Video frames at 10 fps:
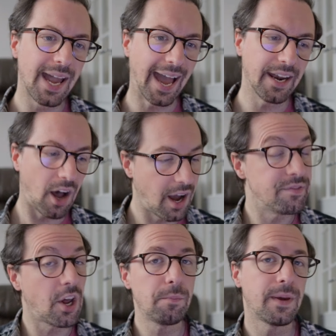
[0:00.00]
And
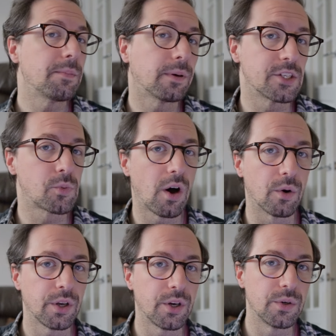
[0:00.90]
I've known people as
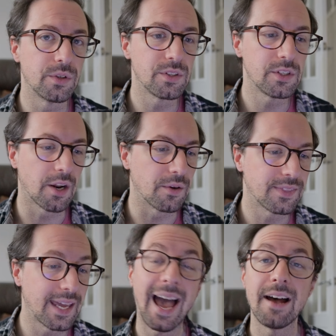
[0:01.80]
well who, you know,
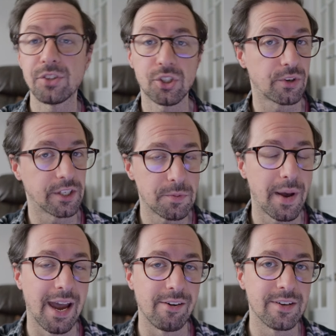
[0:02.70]
they have strict
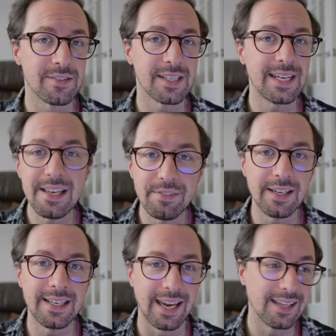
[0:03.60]
parents, and
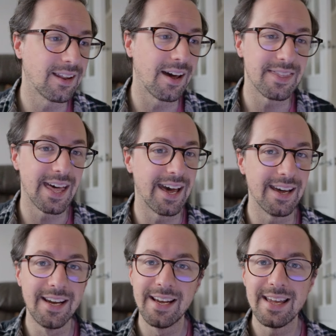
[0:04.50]
even in like their
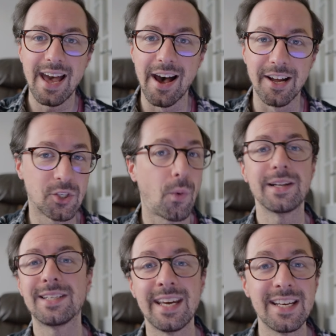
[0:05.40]

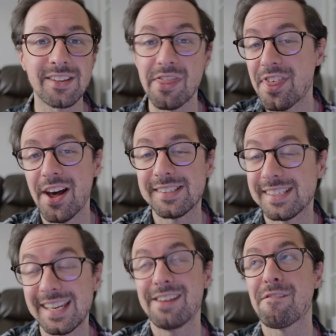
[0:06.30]
20s and
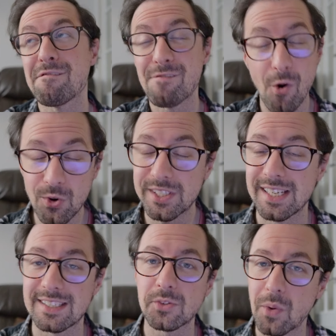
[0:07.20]
30s and even
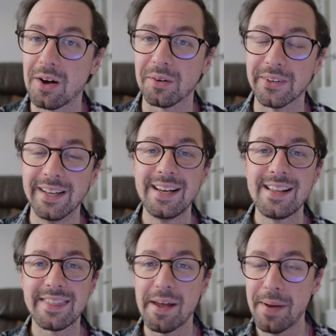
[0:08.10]
40s as well,
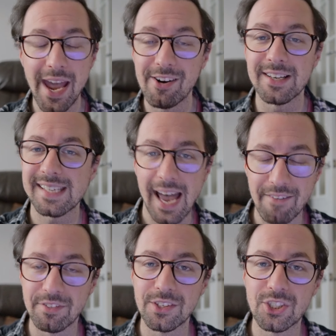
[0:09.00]
their parents
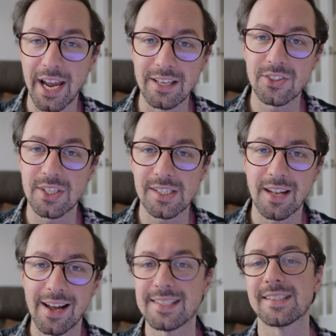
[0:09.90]
haven't changed the
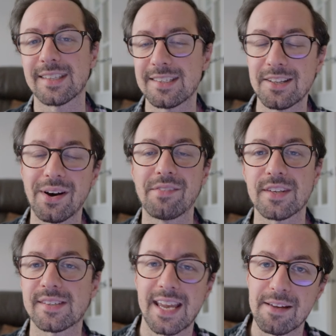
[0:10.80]
slightest. They still have
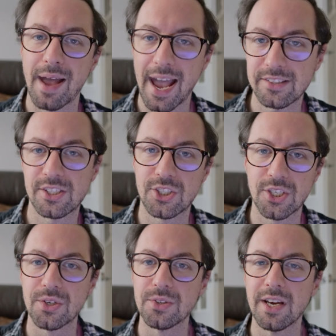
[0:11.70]
the same
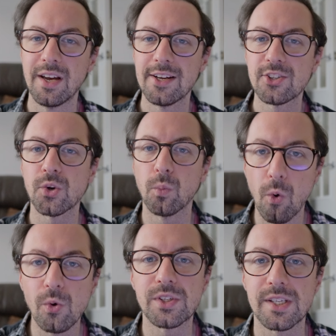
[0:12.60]
attitude
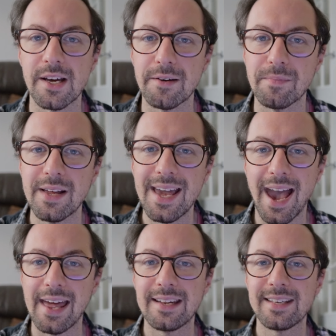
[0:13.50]
towards them.
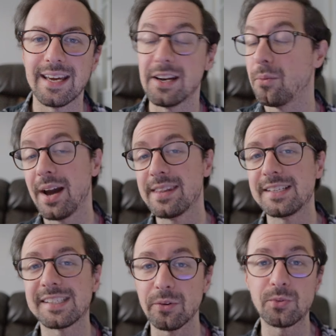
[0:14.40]
And in a way, they
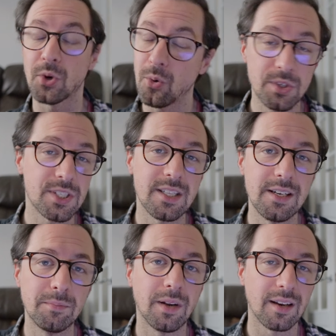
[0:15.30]
still talk to
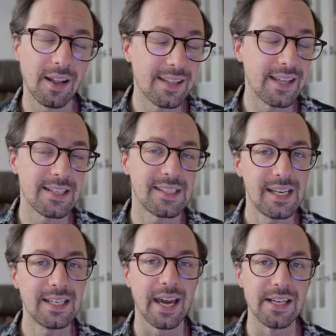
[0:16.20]
them like they're
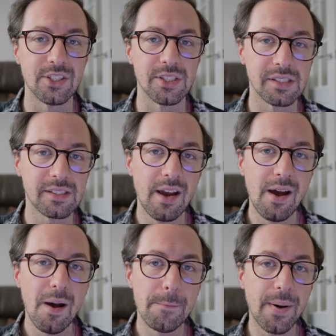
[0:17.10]
teenagers.
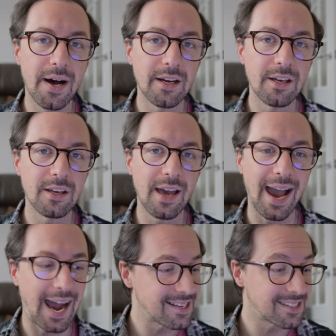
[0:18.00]
But
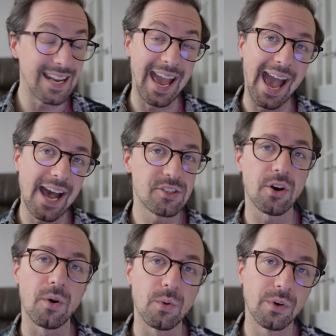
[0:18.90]
as an
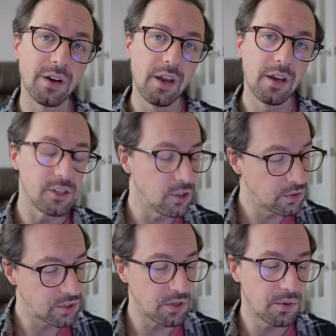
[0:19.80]
adult, you
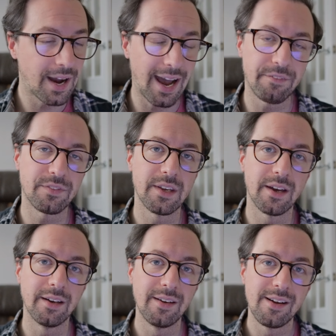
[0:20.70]
do have
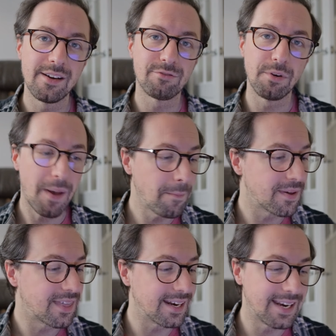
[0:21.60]
to
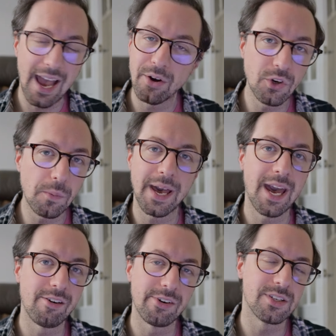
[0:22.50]
remember that now your
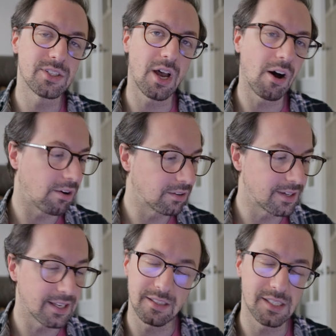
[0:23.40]
parents aren't
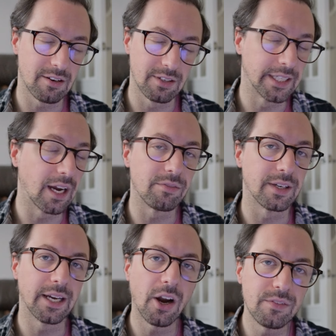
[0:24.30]
necessarily
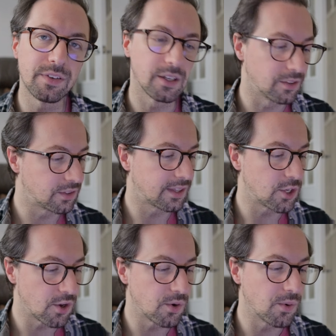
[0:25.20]
governing over you, that
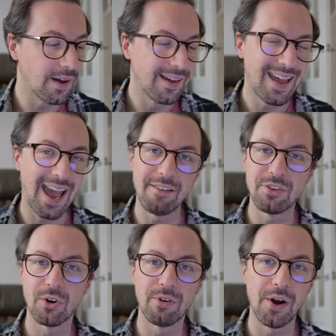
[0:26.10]
you have
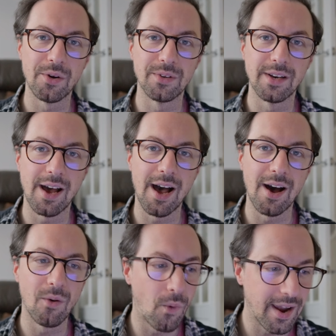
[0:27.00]
your own
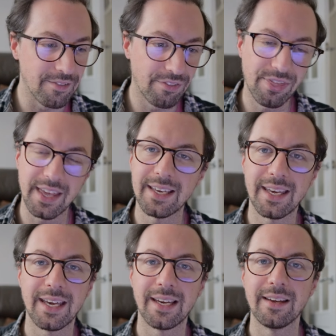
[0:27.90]
way of
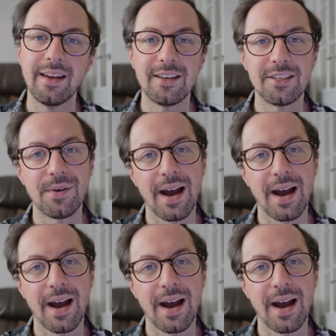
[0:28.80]
thinking, you